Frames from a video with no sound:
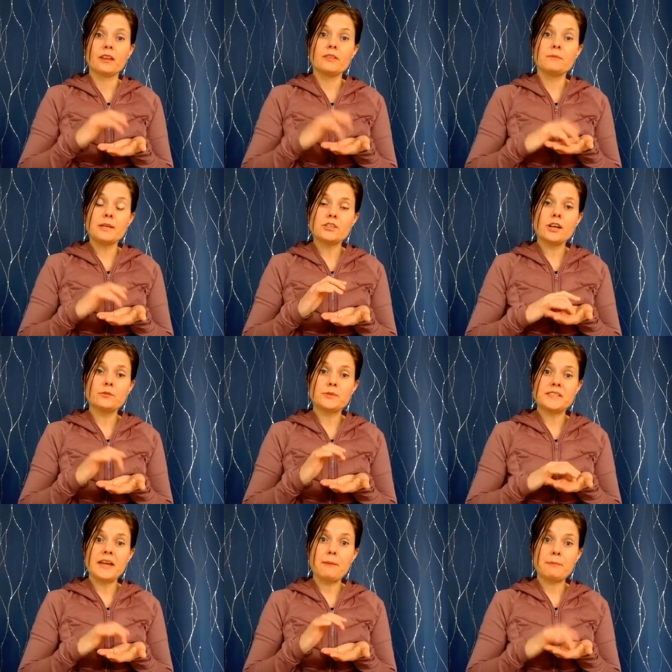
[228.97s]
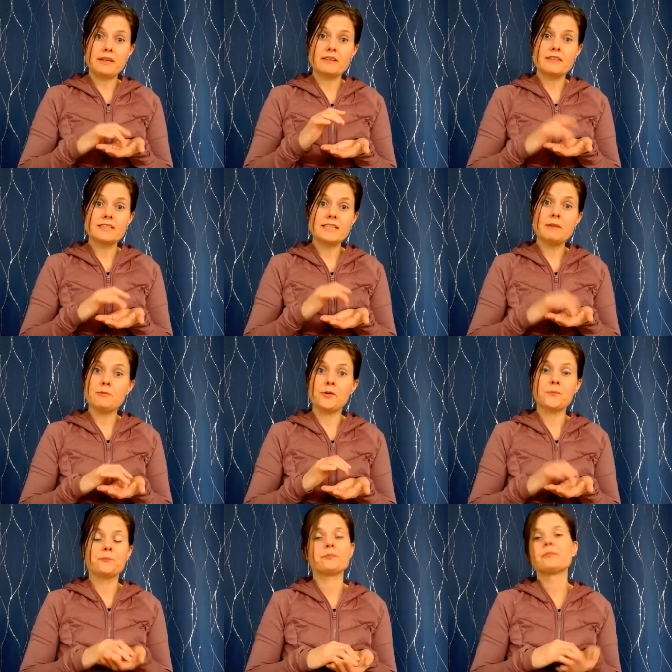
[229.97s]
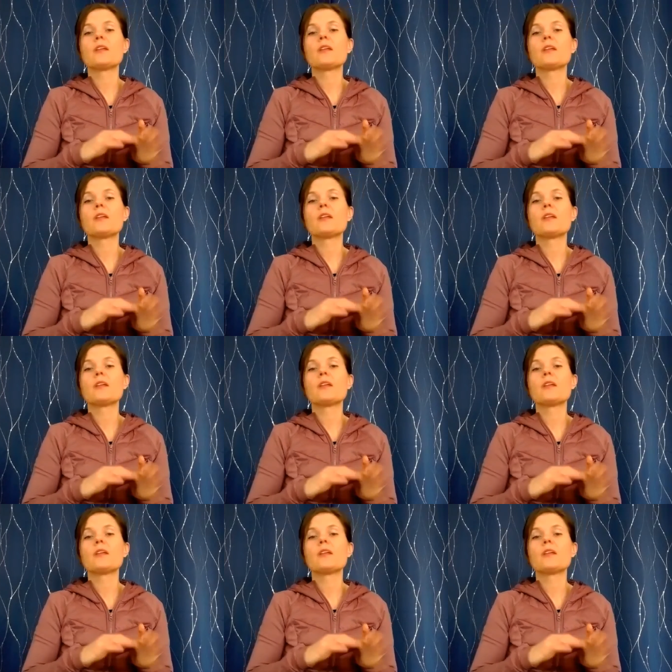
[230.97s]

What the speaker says: My child was tapping the table,